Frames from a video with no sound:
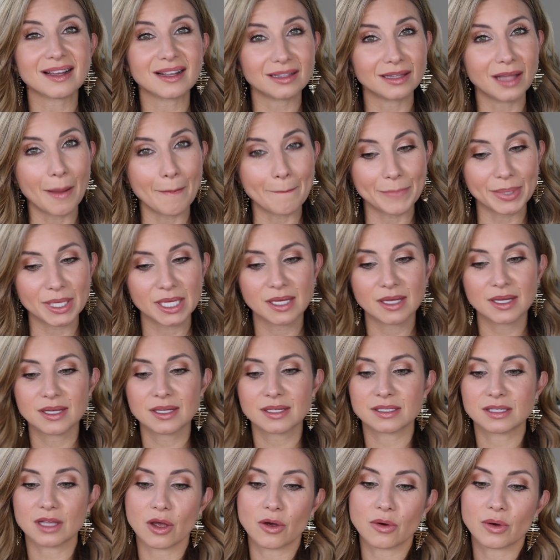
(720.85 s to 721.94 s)
clump.
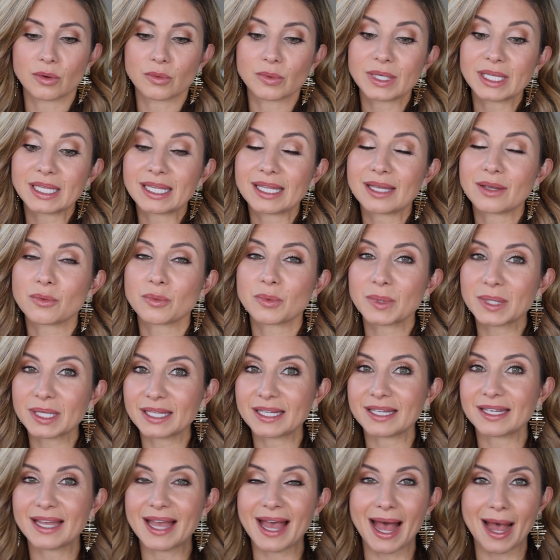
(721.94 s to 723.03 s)
So really,
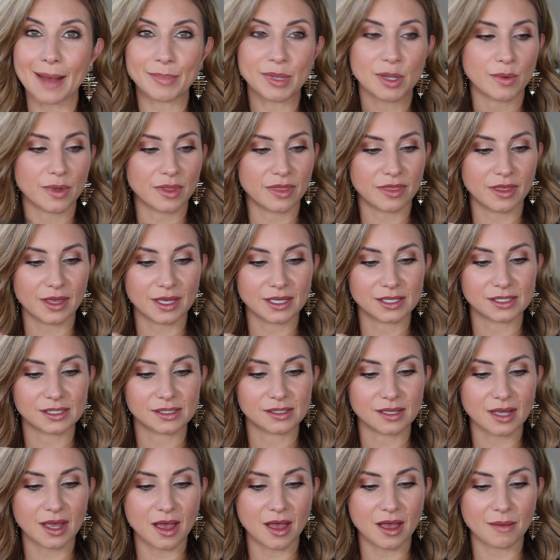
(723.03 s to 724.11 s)
really happy with
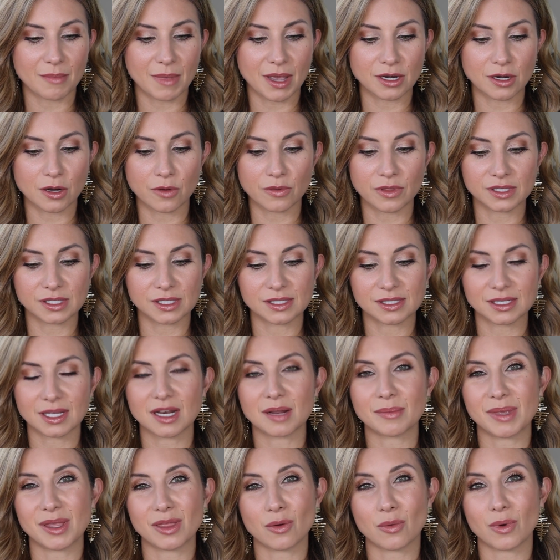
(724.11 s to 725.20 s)
this. Um, I know this is going
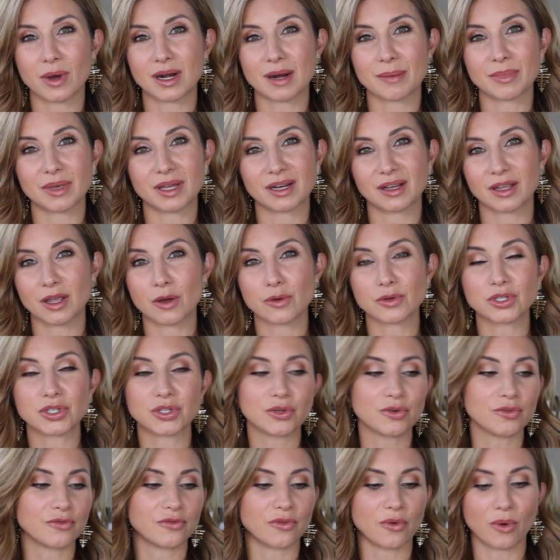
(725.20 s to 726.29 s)
to be the one I'm going to go
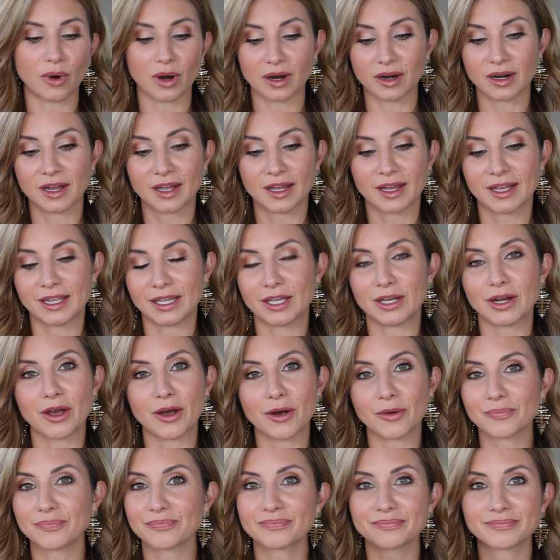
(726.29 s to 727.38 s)
to for, you
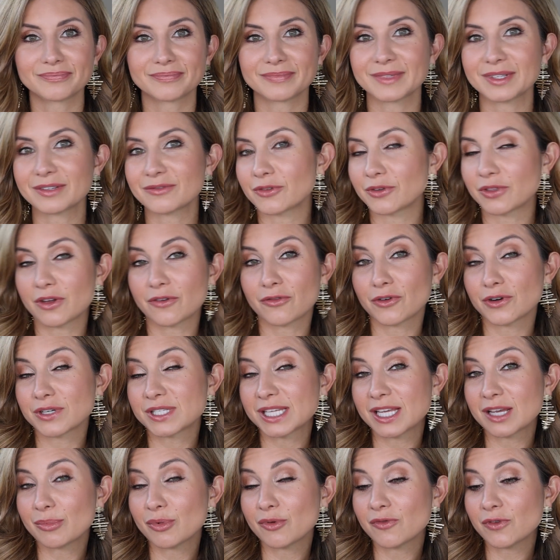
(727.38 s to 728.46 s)
know, for the
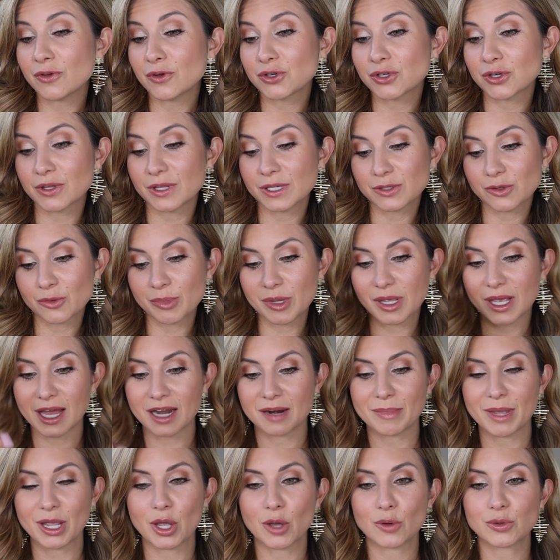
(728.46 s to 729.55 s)
foreseeable future. This will be kind
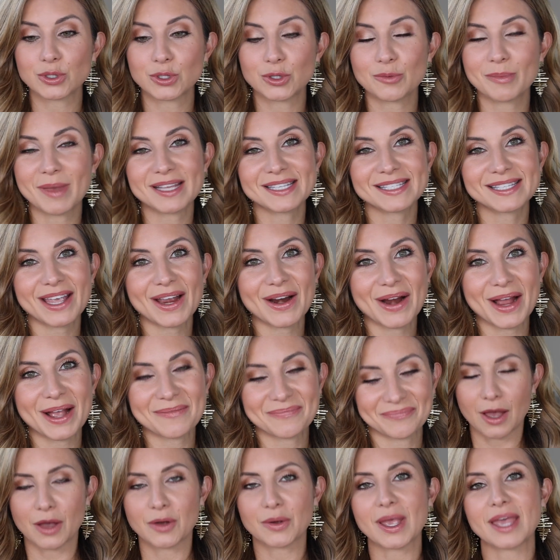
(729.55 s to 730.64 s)
of my go-to
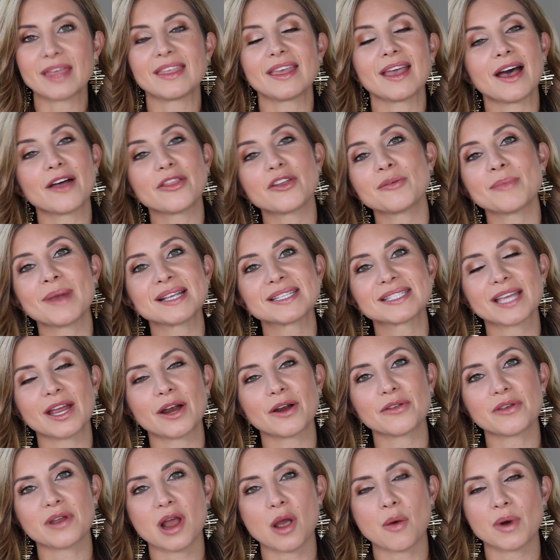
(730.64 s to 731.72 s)
mascara. Okay, the other
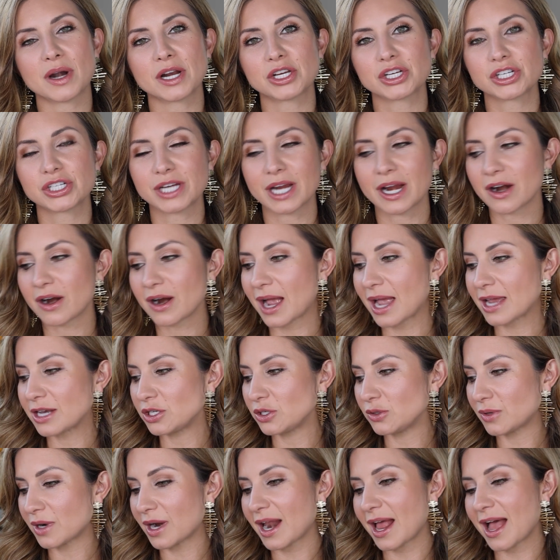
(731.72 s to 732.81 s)
mascara that I want to share, I
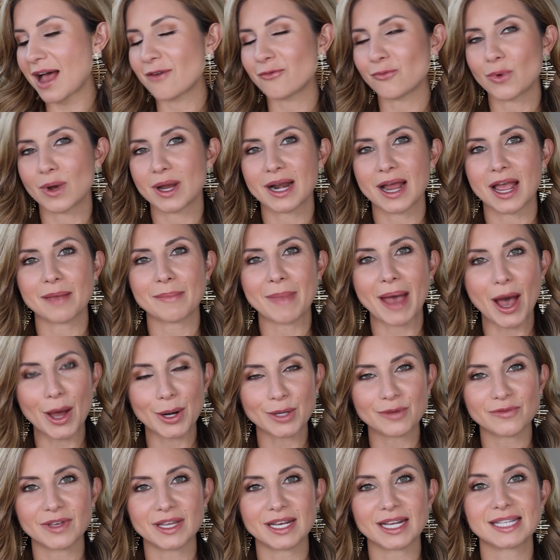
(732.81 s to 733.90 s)
do not have one. I'm out
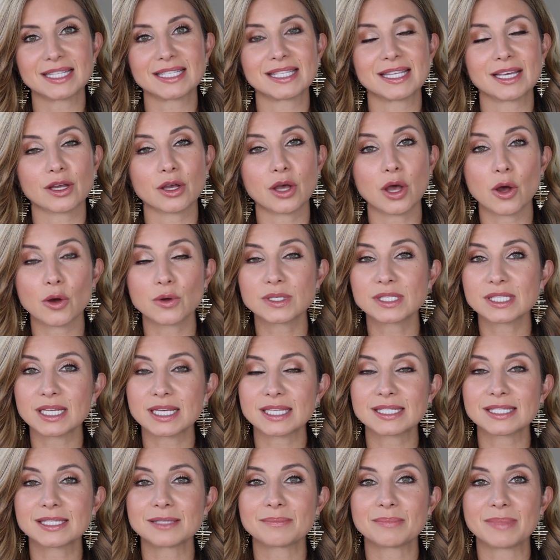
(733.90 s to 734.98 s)
of it. It's the
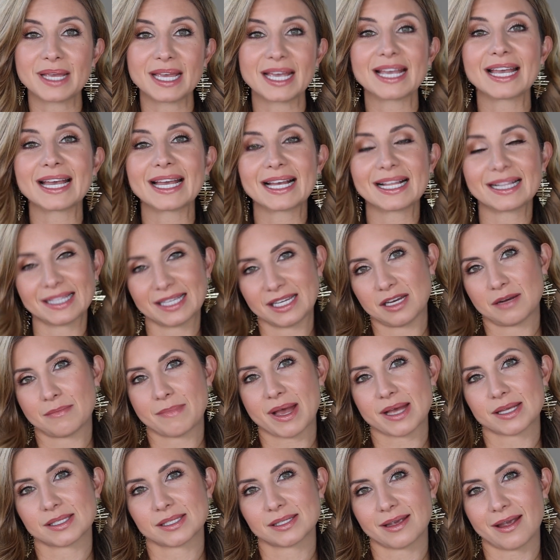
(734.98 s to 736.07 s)
Kosas Big Clean
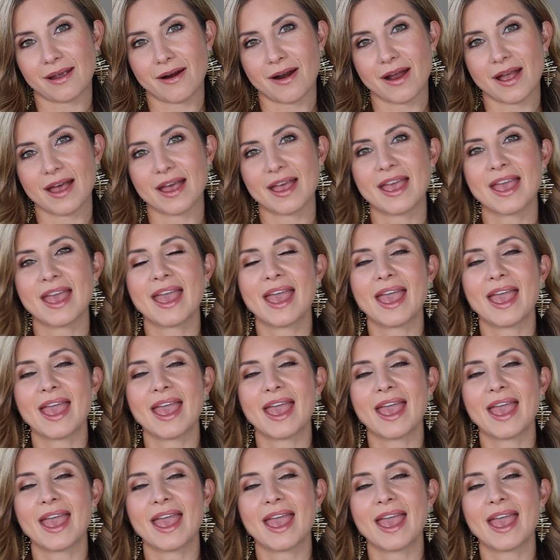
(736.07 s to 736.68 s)
Mascara.